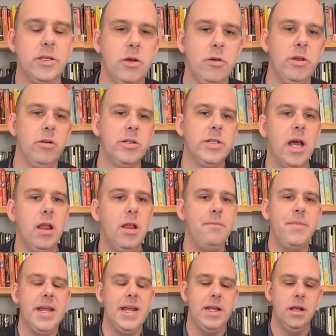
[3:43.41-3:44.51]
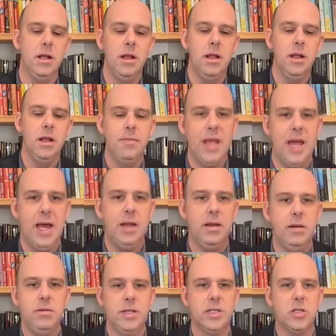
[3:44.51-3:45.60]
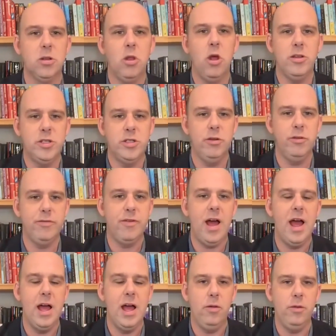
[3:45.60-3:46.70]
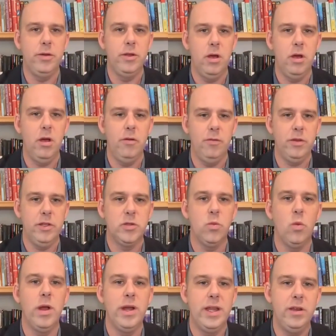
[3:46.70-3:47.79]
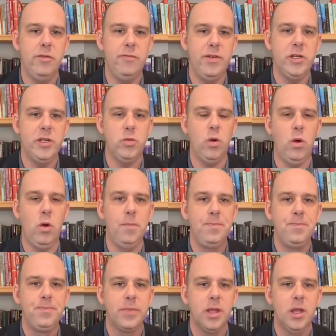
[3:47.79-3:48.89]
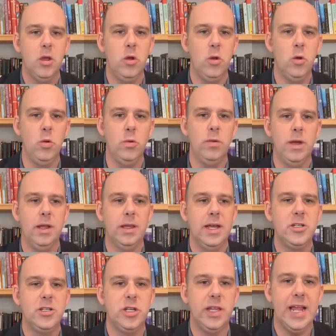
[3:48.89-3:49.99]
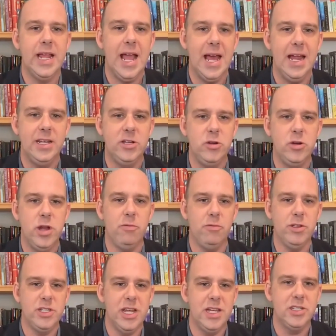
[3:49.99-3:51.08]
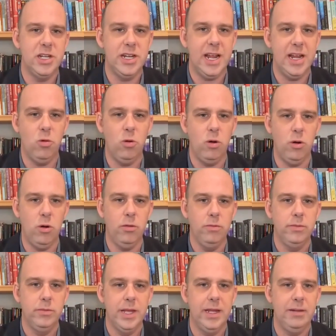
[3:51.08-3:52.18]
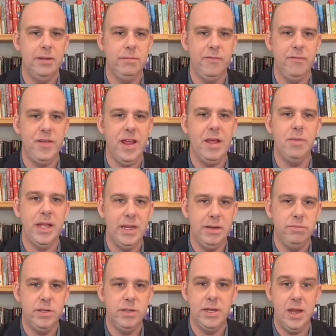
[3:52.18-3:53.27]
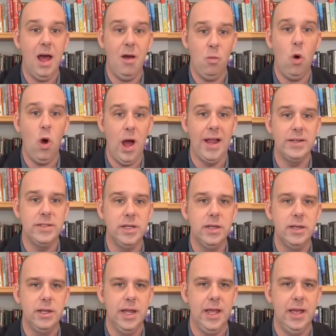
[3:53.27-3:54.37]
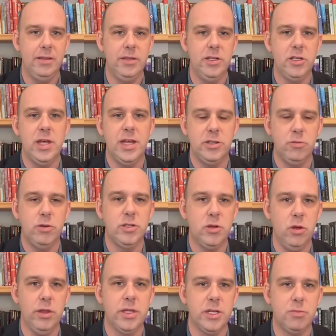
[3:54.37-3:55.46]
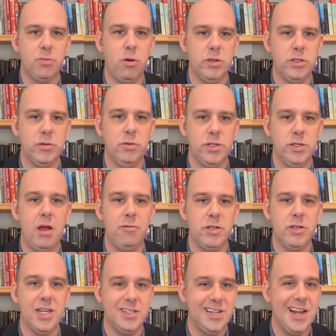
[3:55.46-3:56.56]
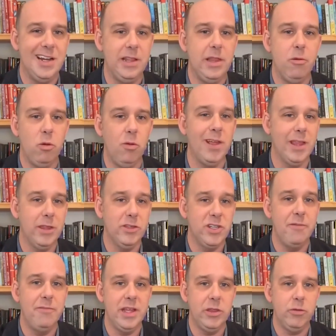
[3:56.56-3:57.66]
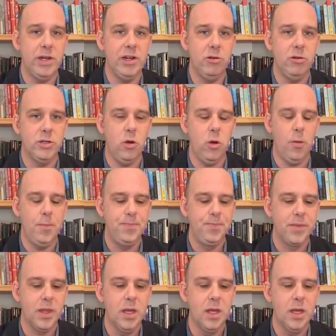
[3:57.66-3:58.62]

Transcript: So you're telling me that this lawsuit filed over this one individual who allegedly had a do not resuscitate order that the family did not want, and this, as a result, this person was not resuscitated and they were only 73 years old.